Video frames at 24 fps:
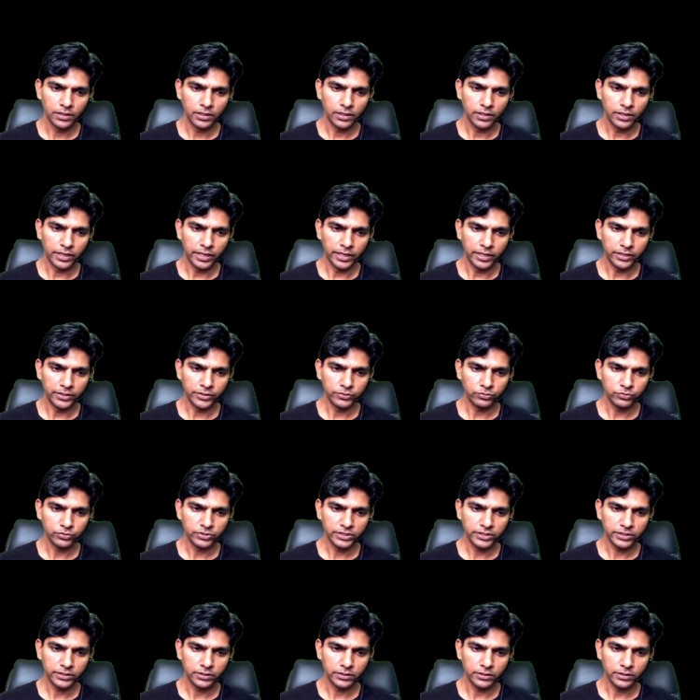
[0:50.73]
And due to
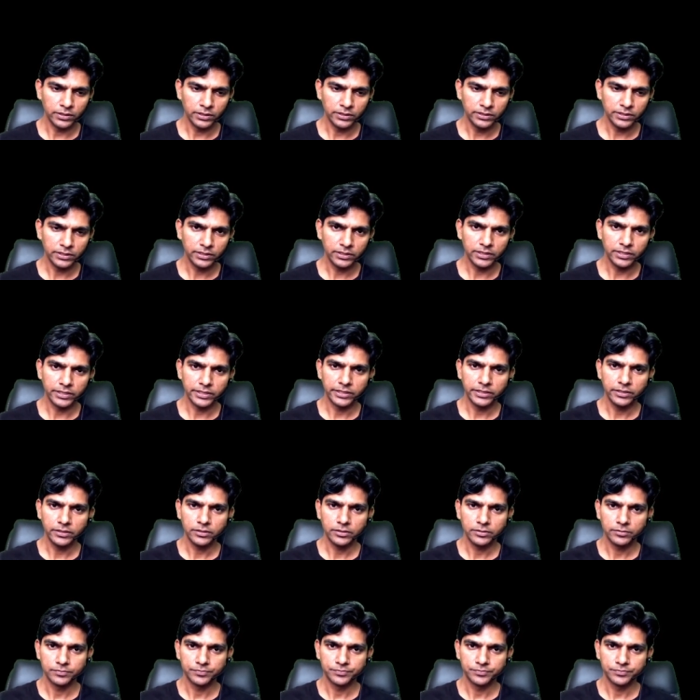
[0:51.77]
the other current,